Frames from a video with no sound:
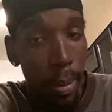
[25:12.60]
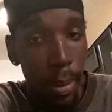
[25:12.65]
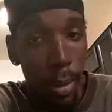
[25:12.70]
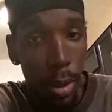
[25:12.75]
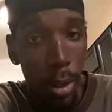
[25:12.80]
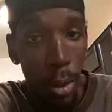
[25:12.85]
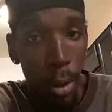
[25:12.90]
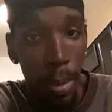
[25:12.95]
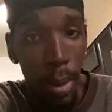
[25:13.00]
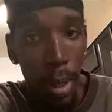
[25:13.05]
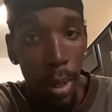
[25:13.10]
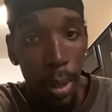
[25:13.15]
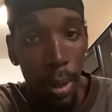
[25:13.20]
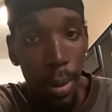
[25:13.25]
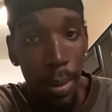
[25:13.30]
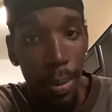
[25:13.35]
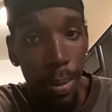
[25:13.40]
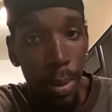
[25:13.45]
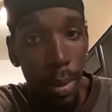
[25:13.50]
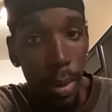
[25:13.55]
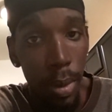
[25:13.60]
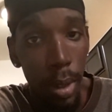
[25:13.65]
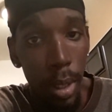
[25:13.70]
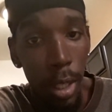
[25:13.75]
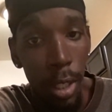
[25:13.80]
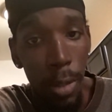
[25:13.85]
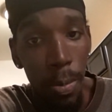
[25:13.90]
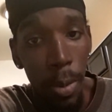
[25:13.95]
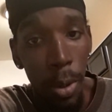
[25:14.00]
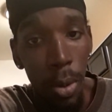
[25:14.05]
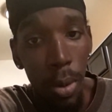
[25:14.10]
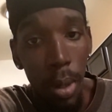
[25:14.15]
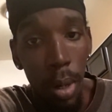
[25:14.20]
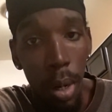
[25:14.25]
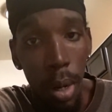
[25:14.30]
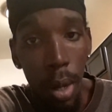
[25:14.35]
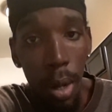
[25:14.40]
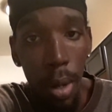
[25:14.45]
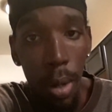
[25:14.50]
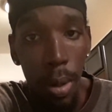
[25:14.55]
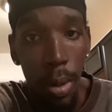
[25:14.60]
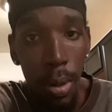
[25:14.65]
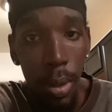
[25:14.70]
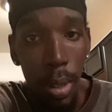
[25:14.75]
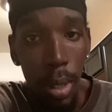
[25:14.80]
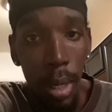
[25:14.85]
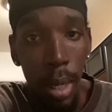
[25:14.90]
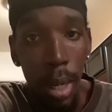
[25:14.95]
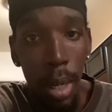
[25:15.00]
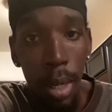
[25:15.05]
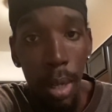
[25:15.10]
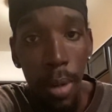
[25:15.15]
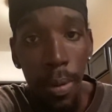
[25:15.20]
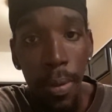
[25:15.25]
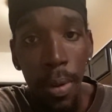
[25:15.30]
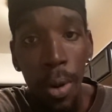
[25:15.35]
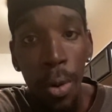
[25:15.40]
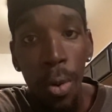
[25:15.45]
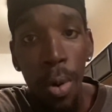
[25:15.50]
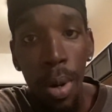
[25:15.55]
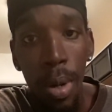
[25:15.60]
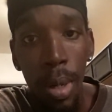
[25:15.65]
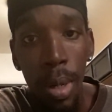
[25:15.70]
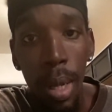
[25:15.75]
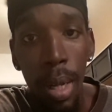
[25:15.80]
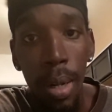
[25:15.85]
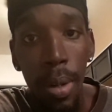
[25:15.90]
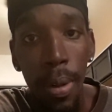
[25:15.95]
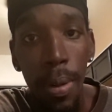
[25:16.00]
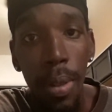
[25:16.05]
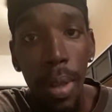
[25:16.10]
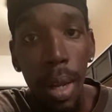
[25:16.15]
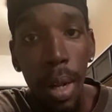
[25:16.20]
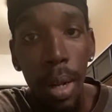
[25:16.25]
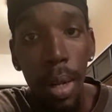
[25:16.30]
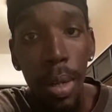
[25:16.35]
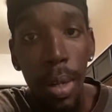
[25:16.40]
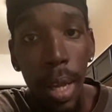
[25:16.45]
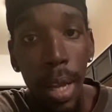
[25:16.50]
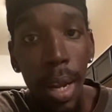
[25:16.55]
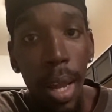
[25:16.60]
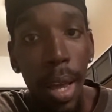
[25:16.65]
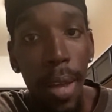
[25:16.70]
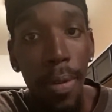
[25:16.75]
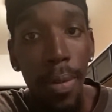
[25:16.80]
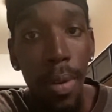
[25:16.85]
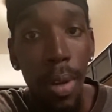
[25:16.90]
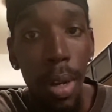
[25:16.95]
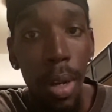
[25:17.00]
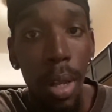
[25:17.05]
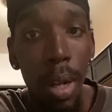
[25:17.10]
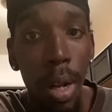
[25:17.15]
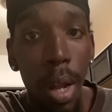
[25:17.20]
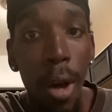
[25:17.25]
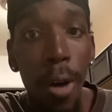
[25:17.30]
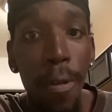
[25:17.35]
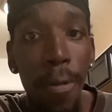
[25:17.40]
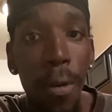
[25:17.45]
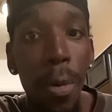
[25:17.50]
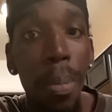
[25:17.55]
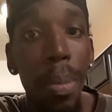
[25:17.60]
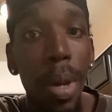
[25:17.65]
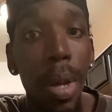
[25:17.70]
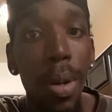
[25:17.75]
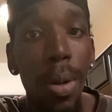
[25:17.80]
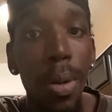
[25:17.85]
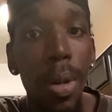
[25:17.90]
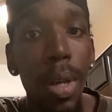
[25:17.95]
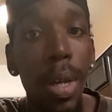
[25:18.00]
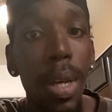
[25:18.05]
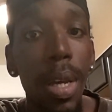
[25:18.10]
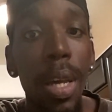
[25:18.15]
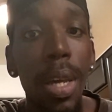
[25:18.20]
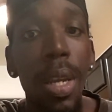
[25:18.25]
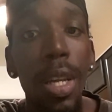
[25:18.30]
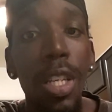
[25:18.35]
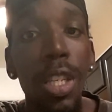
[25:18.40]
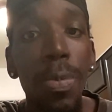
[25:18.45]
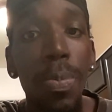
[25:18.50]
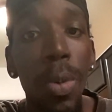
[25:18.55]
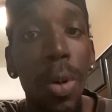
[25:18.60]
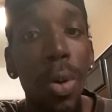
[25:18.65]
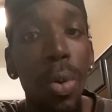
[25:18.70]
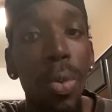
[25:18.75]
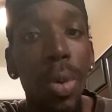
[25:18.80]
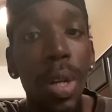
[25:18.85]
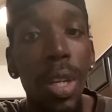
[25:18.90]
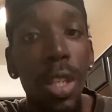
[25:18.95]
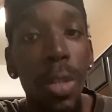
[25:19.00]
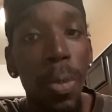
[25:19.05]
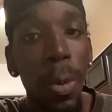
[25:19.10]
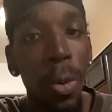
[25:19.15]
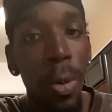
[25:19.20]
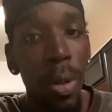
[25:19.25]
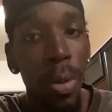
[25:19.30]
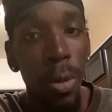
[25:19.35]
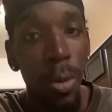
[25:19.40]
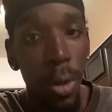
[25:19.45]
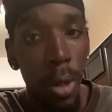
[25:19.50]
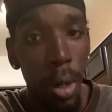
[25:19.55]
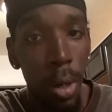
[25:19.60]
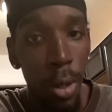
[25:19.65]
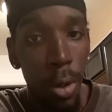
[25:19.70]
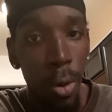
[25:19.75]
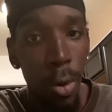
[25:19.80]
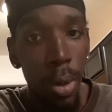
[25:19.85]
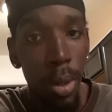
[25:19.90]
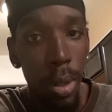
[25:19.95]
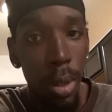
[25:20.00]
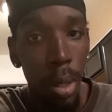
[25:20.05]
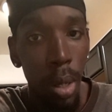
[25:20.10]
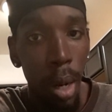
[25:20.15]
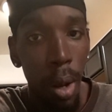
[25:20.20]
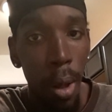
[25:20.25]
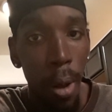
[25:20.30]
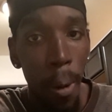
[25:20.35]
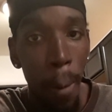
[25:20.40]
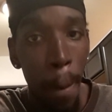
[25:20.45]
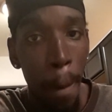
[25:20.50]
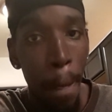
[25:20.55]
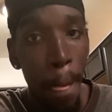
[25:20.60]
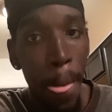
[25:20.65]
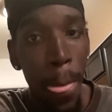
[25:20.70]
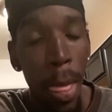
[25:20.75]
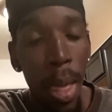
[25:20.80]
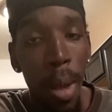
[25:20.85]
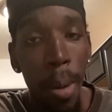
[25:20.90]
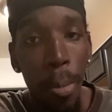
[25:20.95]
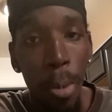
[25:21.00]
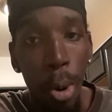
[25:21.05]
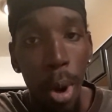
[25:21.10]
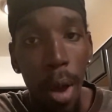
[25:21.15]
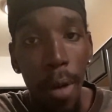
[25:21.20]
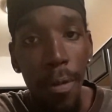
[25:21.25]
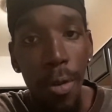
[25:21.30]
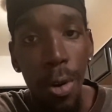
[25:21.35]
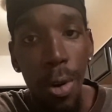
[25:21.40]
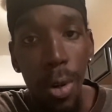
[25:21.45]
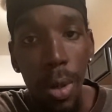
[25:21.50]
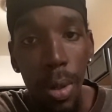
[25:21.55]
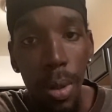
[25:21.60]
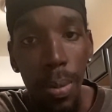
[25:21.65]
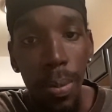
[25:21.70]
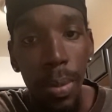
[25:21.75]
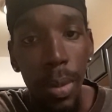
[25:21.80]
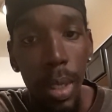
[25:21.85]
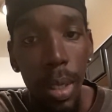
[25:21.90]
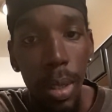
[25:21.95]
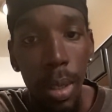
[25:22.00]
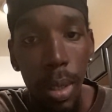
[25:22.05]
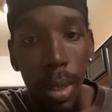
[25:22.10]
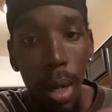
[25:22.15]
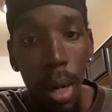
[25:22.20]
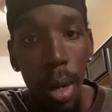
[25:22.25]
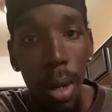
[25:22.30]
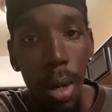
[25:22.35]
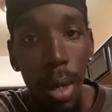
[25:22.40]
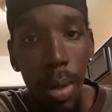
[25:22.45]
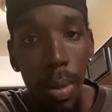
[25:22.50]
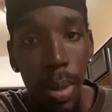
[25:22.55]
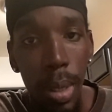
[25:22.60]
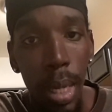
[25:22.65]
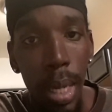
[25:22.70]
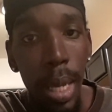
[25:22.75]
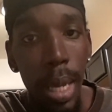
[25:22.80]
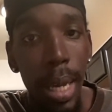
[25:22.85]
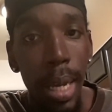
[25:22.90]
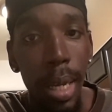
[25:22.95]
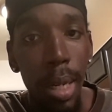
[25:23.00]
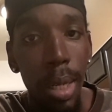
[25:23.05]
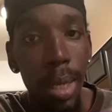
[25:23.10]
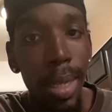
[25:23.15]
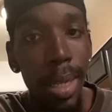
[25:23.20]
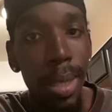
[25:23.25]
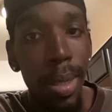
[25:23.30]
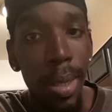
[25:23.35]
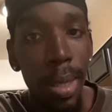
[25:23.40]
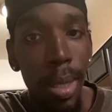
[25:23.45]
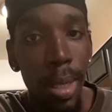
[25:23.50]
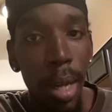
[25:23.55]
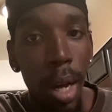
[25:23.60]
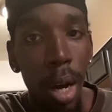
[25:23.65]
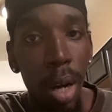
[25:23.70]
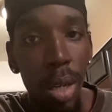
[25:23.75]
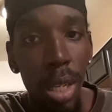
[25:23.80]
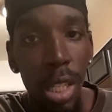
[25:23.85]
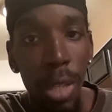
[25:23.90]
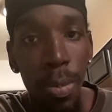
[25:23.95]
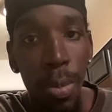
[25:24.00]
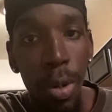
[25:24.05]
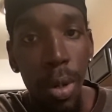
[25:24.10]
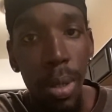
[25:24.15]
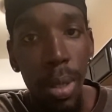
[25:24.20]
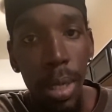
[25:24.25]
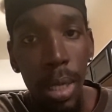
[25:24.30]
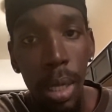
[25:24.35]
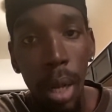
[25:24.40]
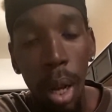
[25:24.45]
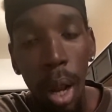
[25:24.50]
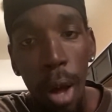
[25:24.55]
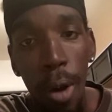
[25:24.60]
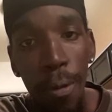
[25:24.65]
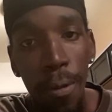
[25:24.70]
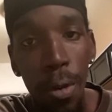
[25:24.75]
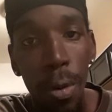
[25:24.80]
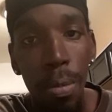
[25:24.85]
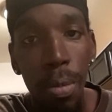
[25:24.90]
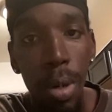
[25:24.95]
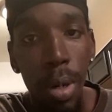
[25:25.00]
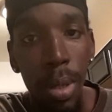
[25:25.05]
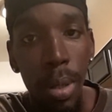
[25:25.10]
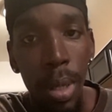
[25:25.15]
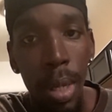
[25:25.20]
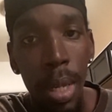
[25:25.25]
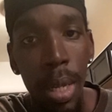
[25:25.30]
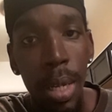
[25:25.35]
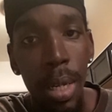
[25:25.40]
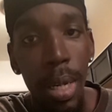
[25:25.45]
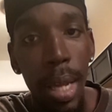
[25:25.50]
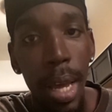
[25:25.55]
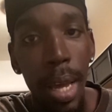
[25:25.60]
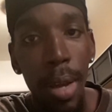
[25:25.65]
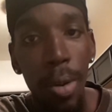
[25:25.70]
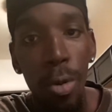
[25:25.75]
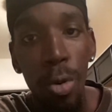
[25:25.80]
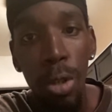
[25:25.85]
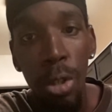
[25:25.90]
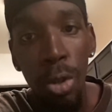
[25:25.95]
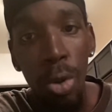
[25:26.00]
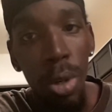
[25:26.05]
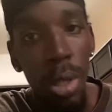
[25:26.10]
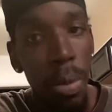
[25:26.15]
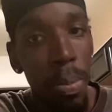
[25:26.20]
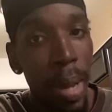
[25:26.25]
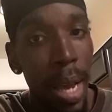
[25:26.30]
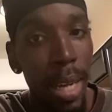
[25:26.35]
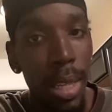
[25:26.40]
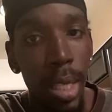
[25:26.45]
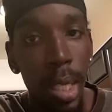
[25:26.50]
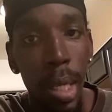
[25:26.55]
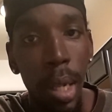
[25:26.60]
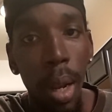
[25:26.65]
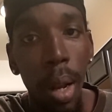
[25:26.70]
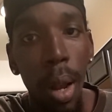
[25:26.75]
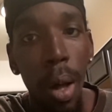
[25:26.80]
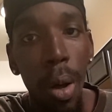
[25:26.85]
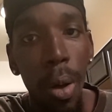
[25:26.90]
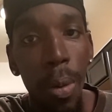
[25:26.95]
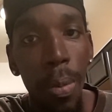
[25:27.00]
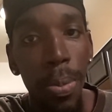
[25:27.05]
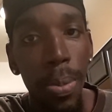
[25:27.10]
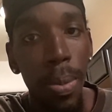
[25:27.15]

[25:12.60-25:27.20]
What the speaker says: So, man, they spoke the laws and they lived according. They lived their life in a lawful manner. And they spoke. When they spoke, it was all according to the law. Proverbs, Psalms, Ecclesiastes, all these books is lawful books that resorts back to the law.